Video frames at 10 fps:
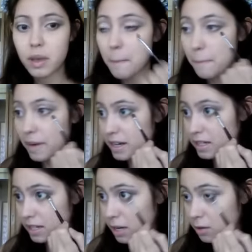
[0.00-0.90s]
blend
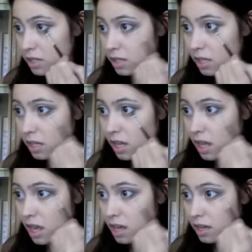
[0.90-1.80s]
it out.
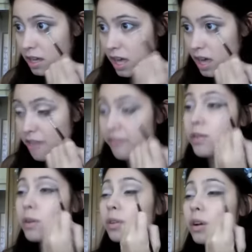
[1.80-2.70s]

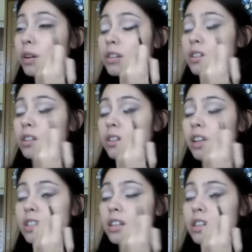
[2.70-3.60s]
Careful not to
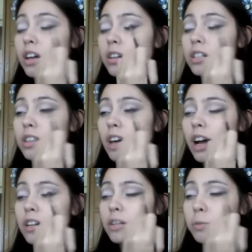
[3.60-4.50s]
let it touch the
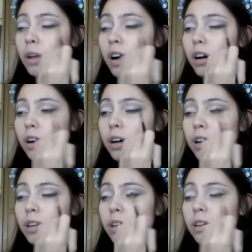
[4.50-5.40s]
actual
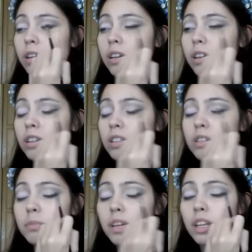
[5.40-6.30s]
eye.
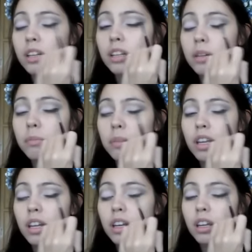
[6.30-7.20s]
Just blending,
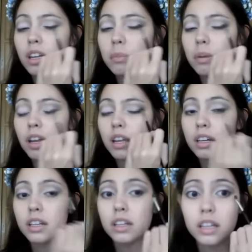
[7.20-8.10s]
blending,
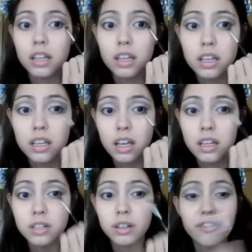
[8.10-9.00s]
blending
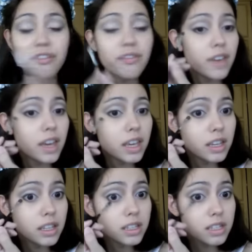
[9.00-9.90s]
until it
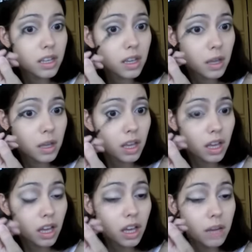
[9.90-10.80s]
fades
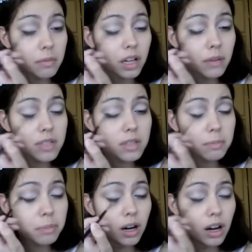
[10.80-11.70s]
and becomes
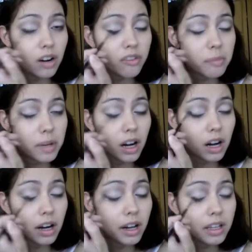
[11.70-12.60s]
part of my
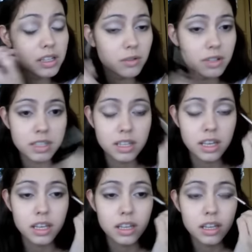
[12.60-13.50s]
eye, so to
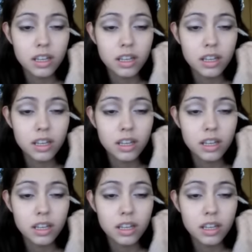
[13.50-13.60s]
say.